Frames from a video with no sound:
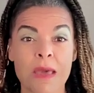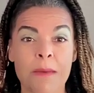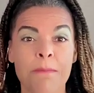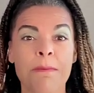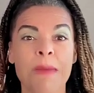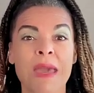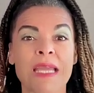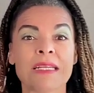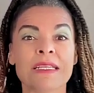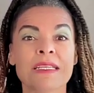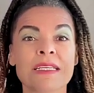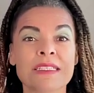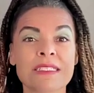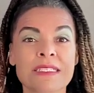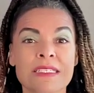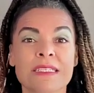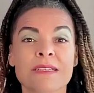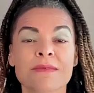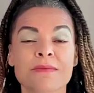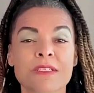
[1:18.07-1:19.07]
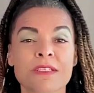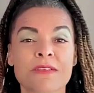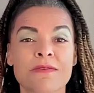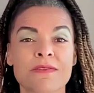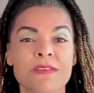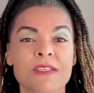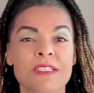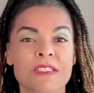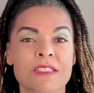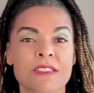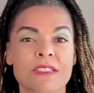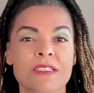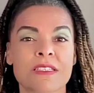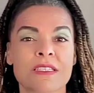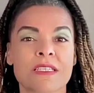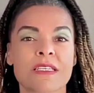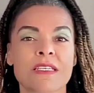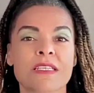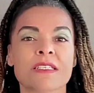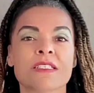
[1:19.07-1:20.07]
Magnesium
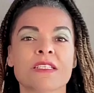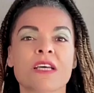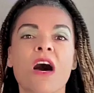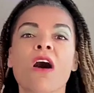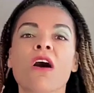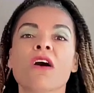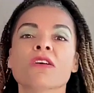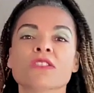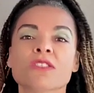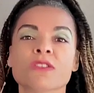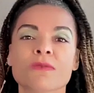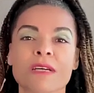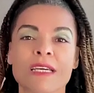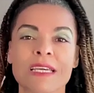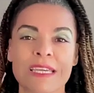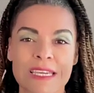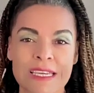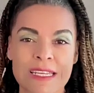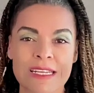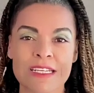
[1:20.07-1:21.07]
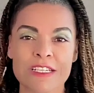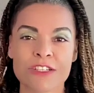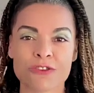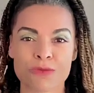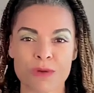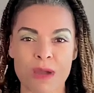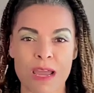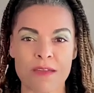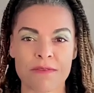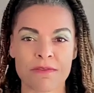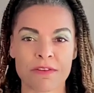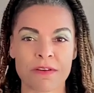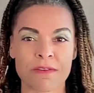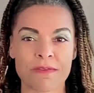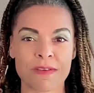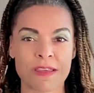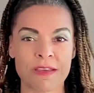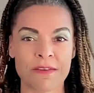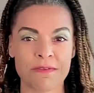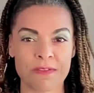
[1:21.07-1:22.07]
deficiency is also a hidden driver
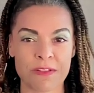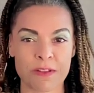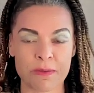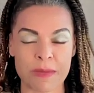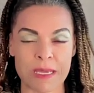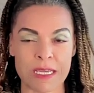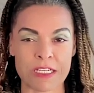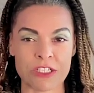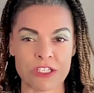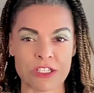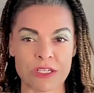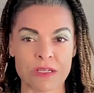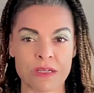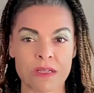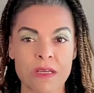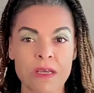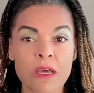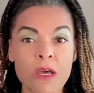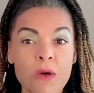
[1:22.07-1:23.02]
of inflammation,